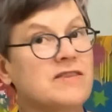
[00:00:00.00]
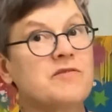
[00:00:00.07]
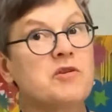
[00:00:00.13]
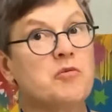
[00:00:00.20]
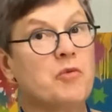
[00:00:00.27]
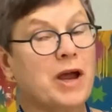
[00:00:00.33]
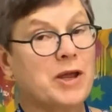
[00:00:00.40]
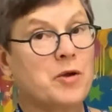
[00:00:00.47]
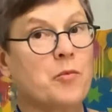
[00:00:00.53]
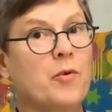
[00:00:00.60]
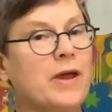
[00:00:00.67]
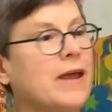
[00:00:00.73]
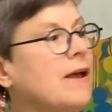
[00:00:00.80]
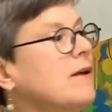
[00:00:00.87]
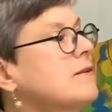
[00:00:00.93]
of the right
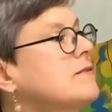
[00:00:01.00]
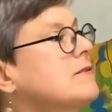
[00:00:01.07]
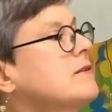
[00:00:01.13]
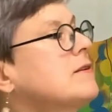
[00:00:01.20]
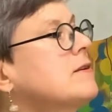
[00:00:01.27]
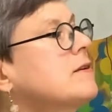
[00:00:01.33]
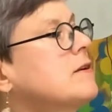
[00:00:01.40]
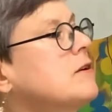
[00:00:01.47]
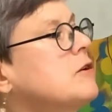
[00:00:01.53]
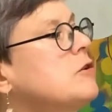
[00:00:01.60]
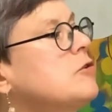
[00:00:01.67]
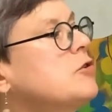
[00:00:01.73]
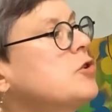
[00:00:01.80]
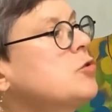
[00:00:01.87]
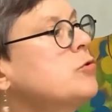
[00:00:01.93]
whales.
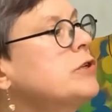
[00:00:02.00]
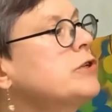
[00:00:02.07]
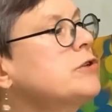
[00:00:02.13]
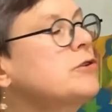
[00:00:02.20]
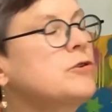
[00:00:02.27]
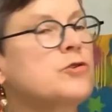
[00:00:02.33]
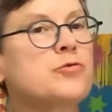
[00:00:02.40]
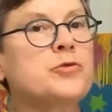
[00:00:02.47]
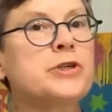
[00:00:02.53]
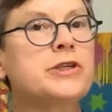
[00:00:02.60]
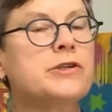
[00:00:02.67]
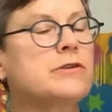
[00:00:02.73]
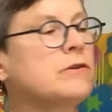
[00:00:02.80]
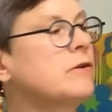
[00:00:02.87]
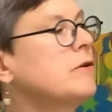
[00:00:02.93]
Swoosh,
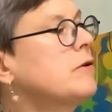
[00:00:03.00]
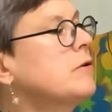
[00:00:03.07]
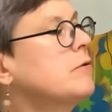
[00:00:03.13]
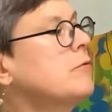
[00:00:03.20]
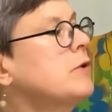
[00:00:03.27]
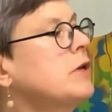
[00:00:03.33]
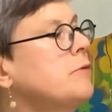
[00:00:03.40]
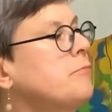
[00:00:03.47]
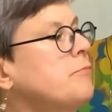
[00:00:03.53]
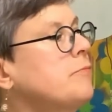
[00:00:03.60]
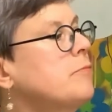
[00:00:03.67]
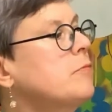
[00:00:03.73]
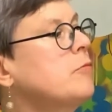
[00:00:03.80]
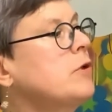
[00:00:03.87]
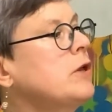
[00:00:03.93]
swoosh, reap,
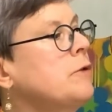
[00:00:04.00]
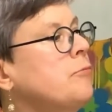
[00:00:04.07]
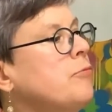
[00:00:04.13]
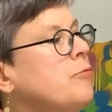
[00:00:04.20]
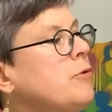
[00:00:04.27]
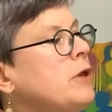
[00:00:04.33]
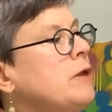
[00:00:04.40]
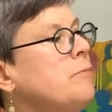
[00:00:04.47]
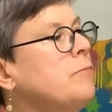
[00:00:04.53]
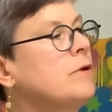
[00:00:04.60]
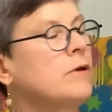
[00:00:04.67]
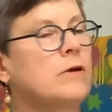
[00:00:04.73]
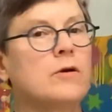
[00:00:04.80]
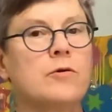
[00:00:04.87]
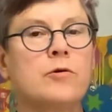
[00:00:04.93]
Reap,
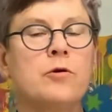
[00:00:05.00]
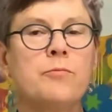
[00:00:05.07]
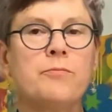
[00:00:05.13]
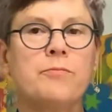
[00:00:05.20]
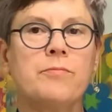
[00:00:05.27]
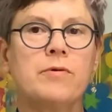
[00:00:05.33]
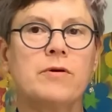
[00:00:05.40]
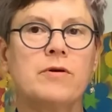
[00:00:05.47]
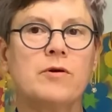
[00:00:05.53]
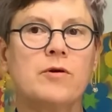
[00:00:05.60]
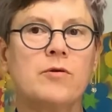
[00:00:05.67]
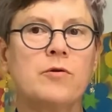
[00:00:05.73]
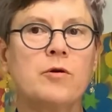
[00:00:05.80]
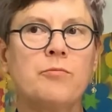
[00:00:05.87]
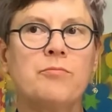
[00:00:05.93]
reap, whoop,
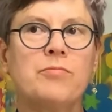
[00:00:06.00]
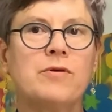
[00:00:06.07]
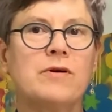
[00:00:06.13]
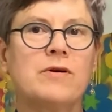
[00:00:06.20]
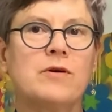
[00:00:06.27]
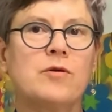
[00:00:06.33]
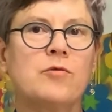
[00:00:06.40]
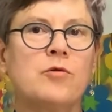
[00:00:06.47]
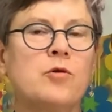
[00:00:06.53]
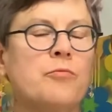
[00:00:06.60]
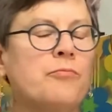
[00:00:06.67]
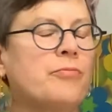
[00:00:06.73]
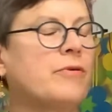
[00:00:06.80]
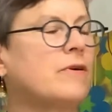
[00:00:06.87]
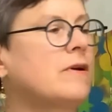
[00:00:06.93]
whoop, whoop.